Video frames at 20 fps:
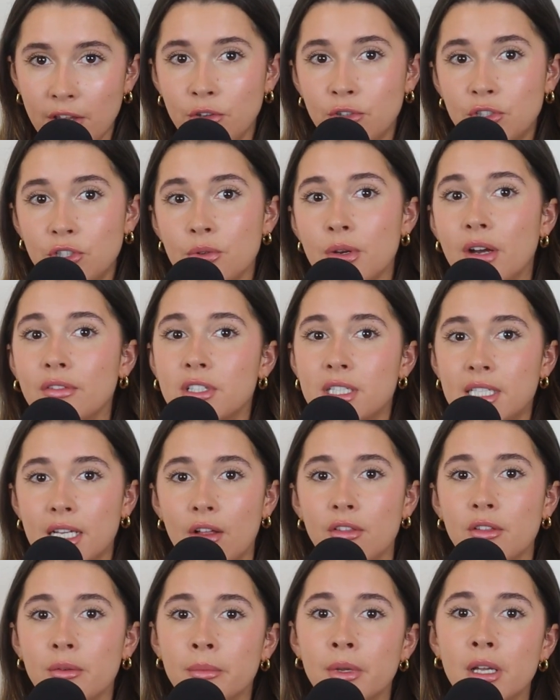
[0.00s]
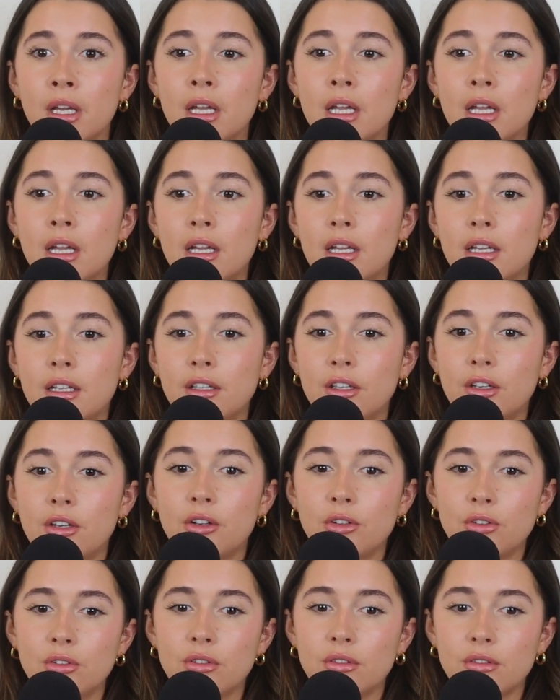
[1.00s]
You do have to tell them,
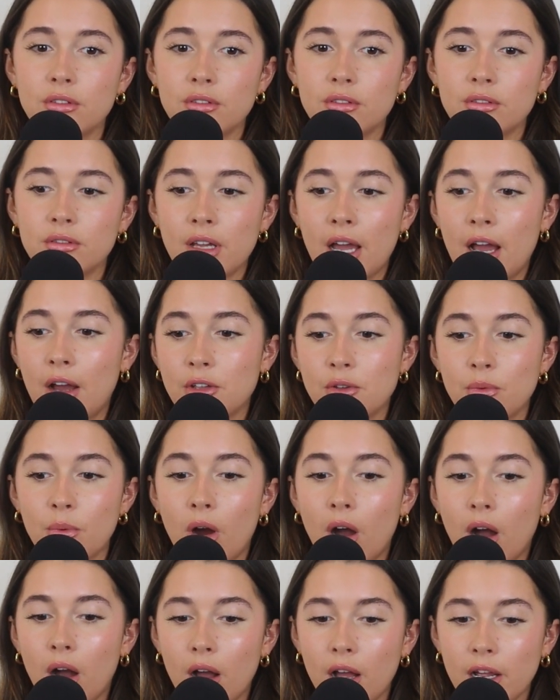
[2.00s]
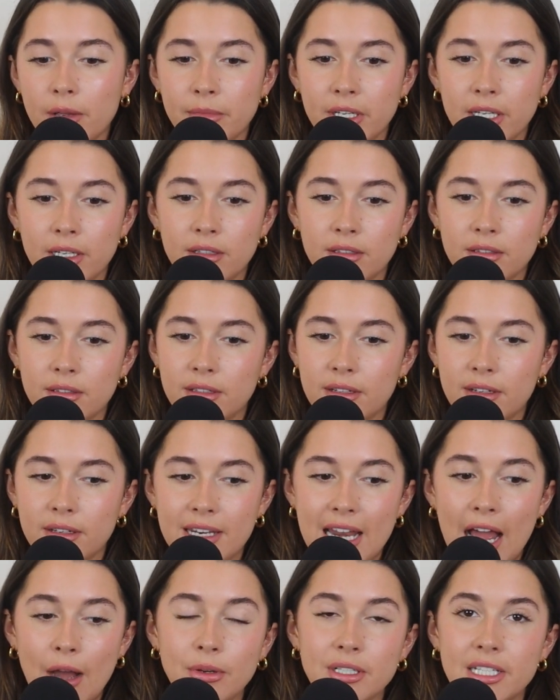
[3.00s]
how you are. I mean,
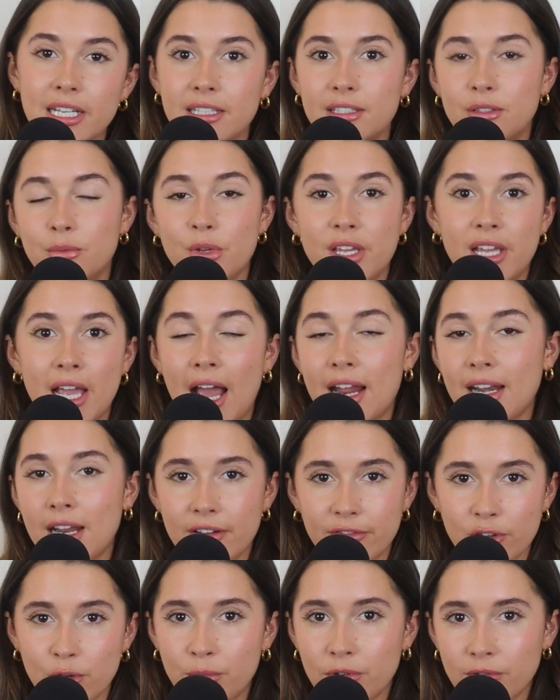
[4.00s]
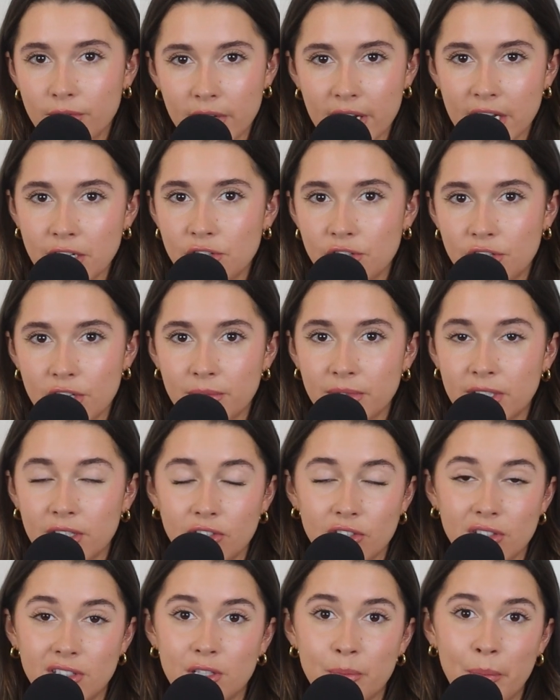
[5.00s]
nowadays we can have open relationships.
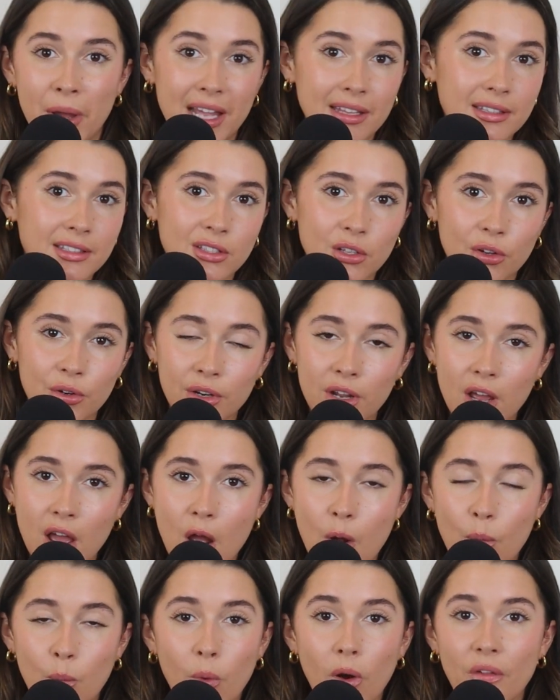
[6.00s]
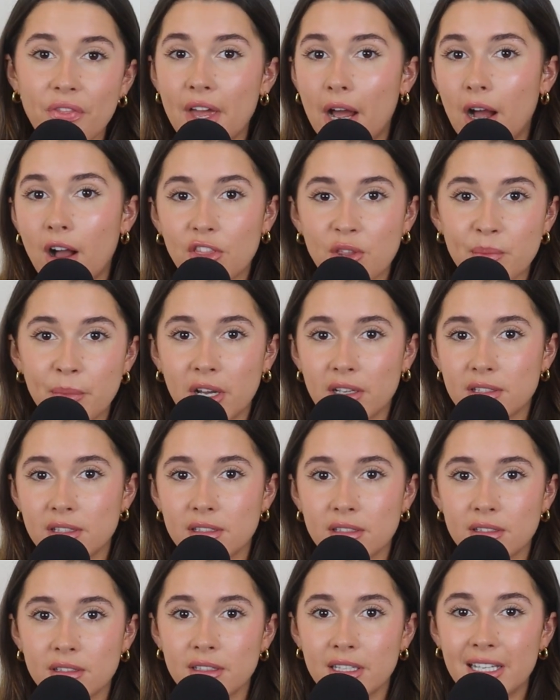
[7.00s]
It just depends on what that other
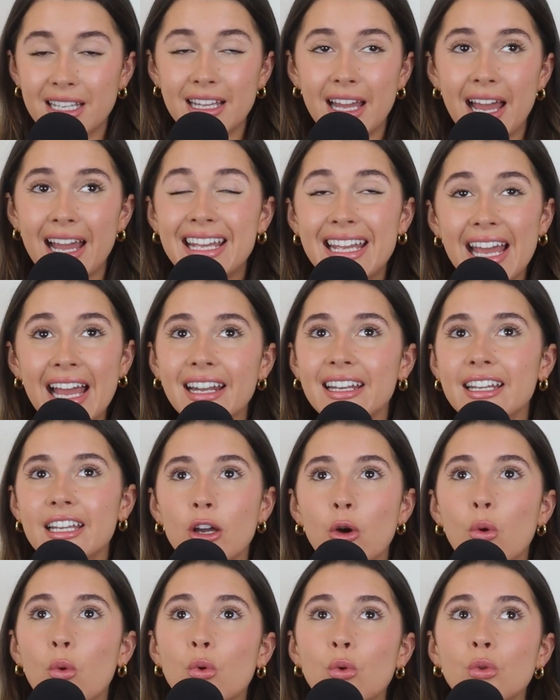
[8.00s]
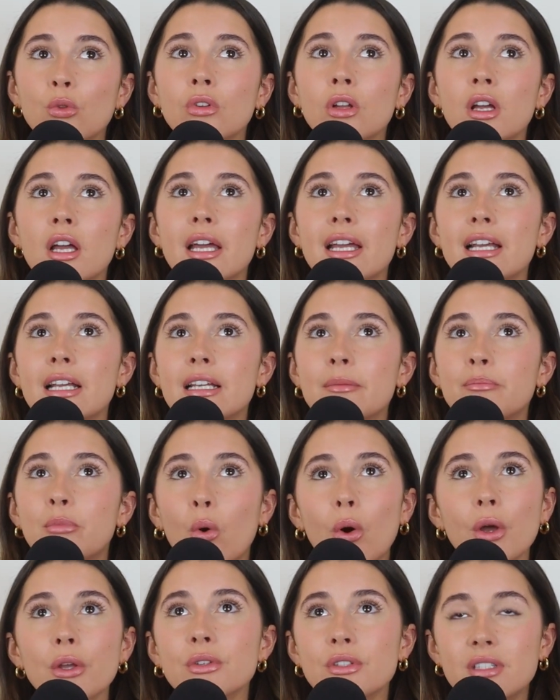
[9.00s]
person, again, it all
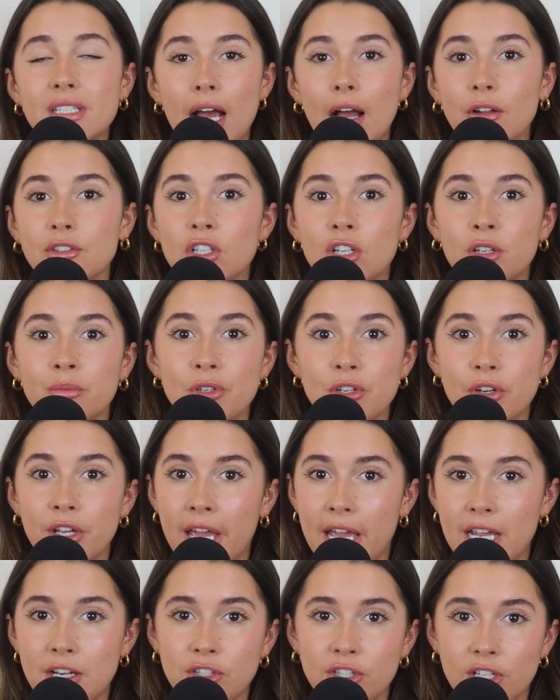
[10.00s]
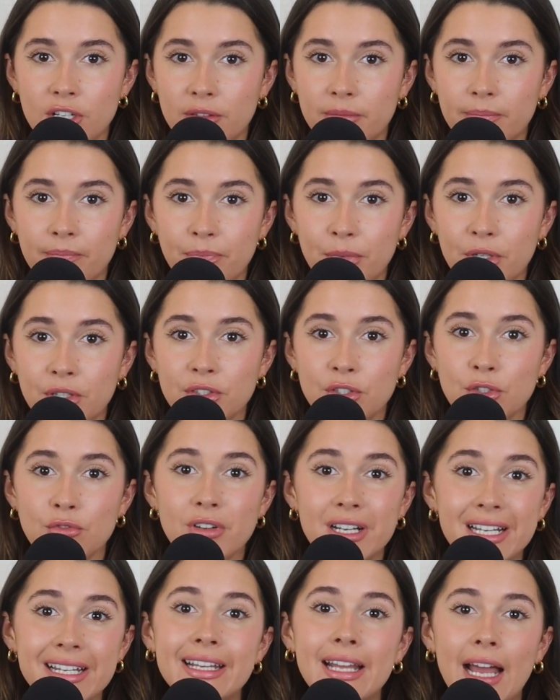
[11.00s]
boils down to communication, because you
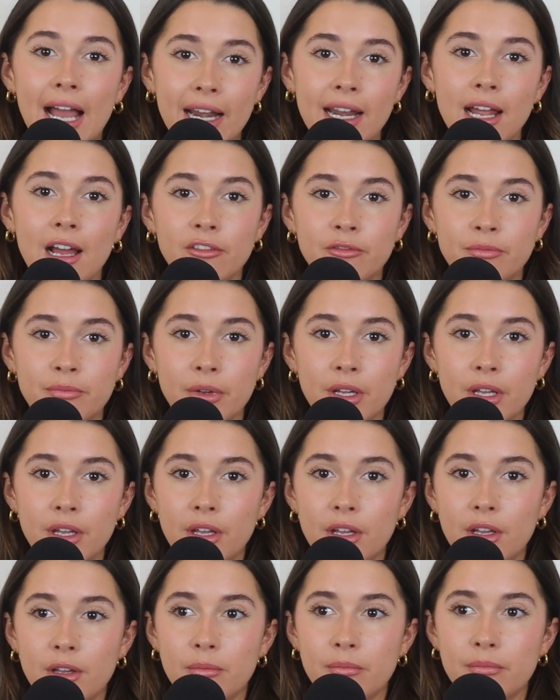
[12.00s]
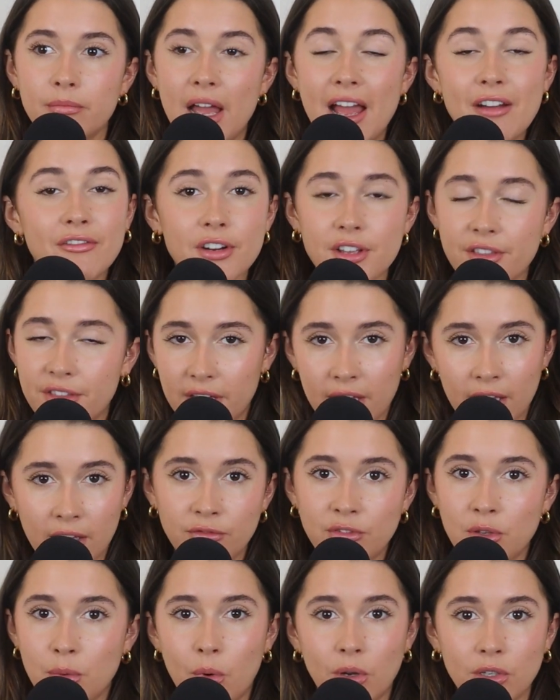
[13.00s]
really can have everything
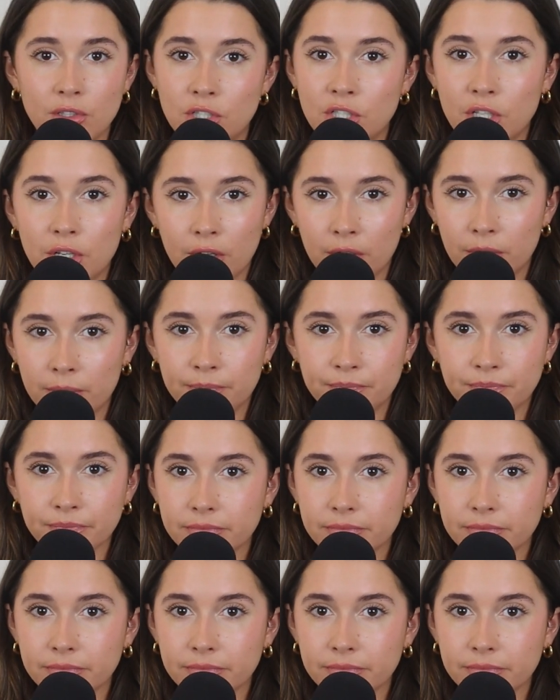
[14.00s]
if you want to.